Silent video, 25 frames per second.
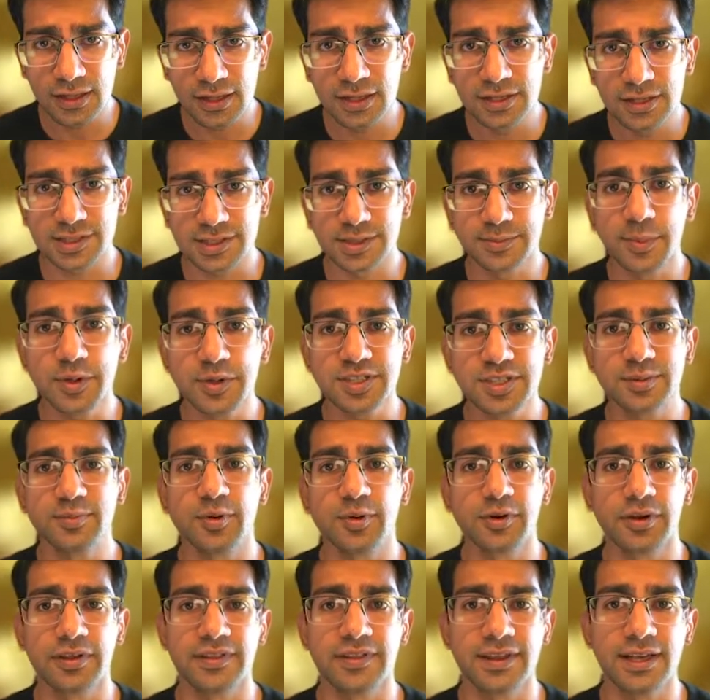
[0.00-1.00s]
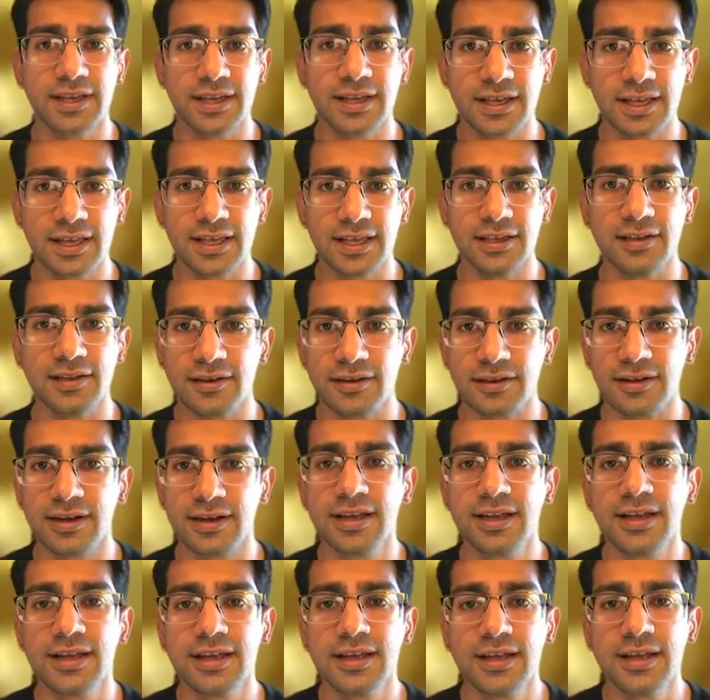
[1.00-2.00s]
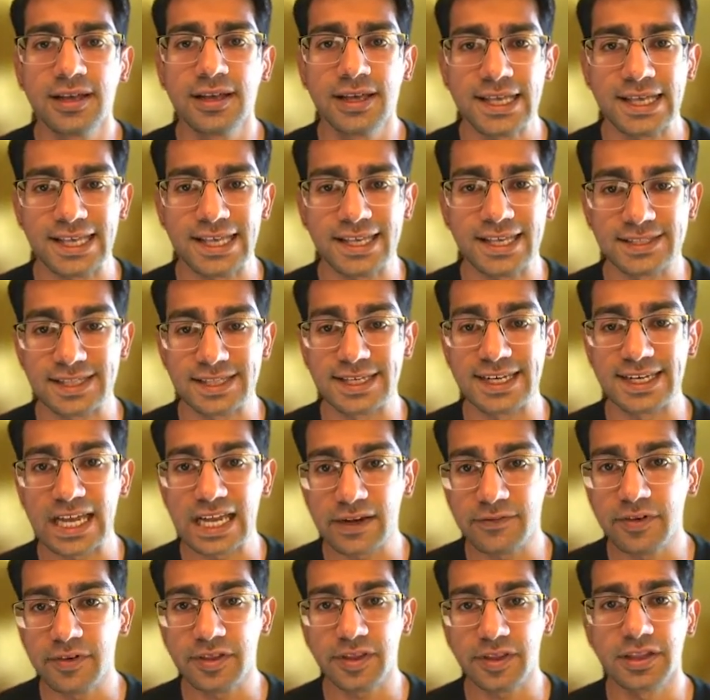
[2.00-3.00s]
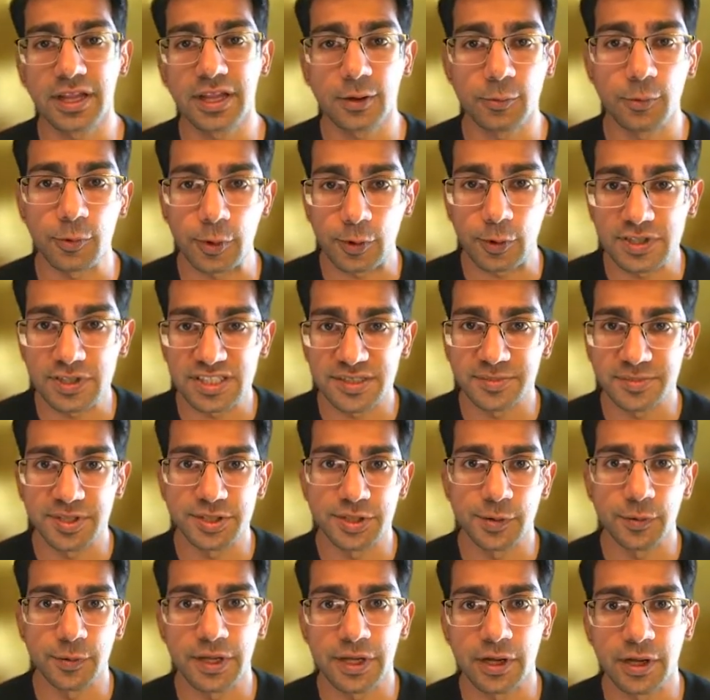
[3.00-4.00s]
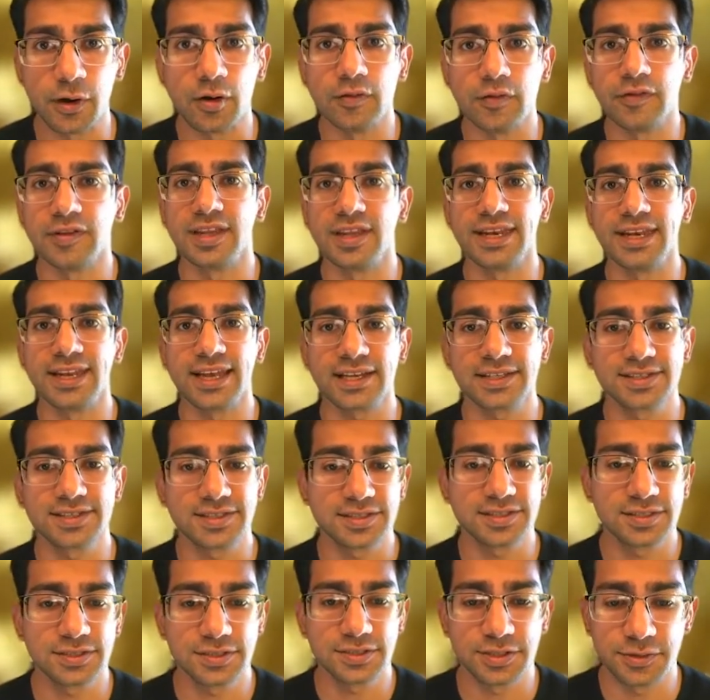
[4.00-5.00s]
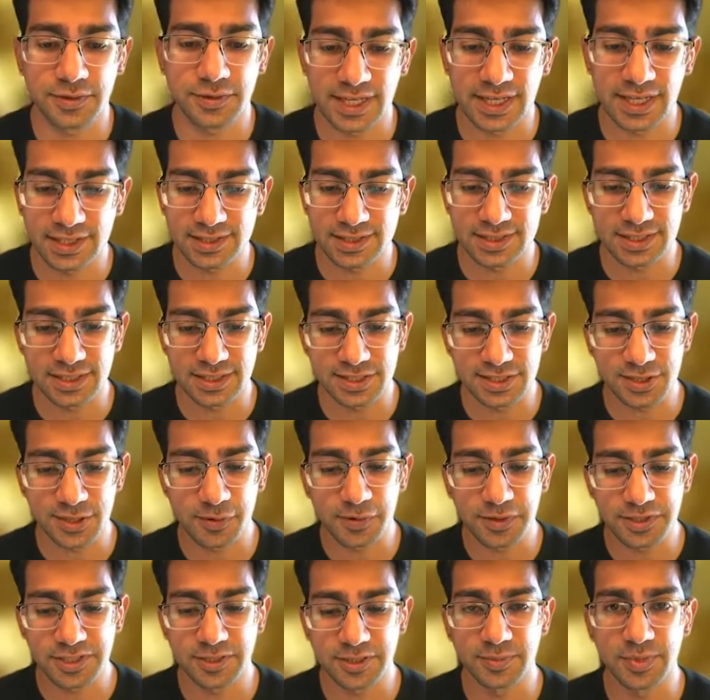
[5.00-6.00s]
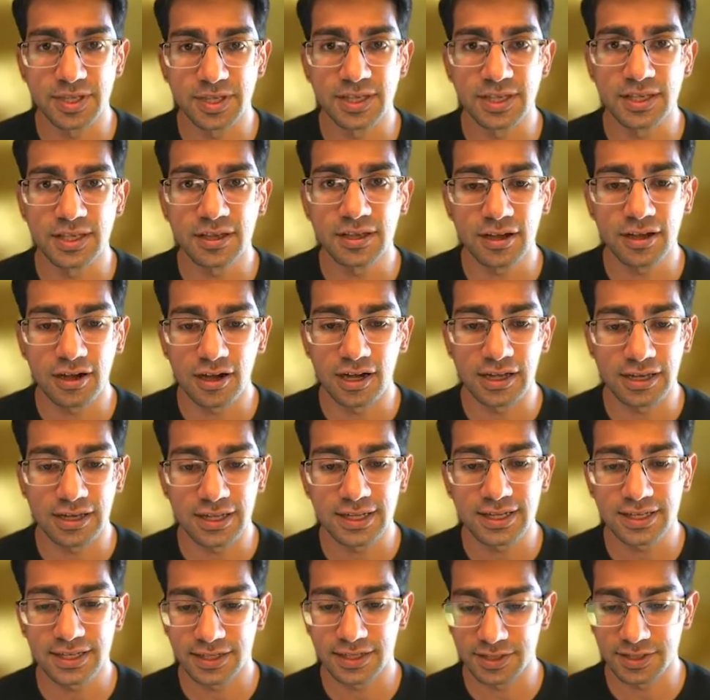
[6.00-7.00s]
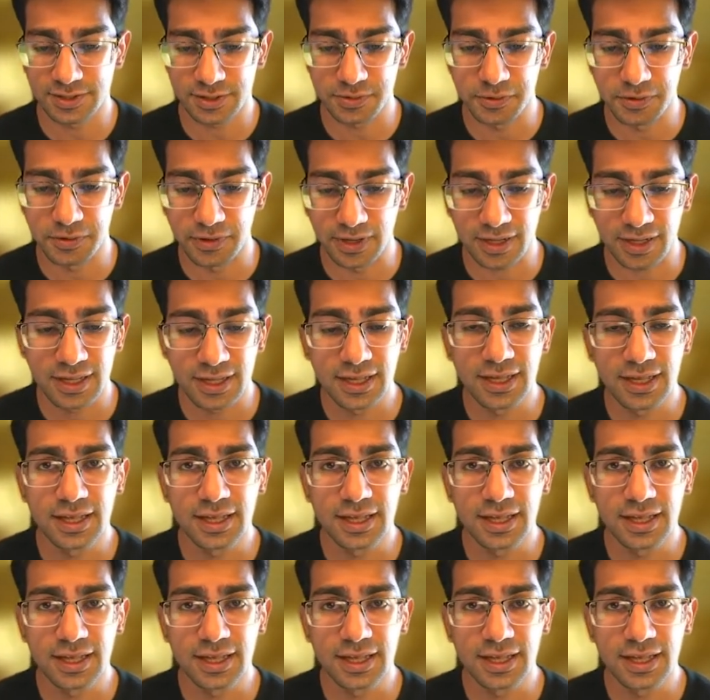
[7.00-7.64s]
So the most important thing here is that everything that we're going to be doing over the next 2 days is going to be on Discord.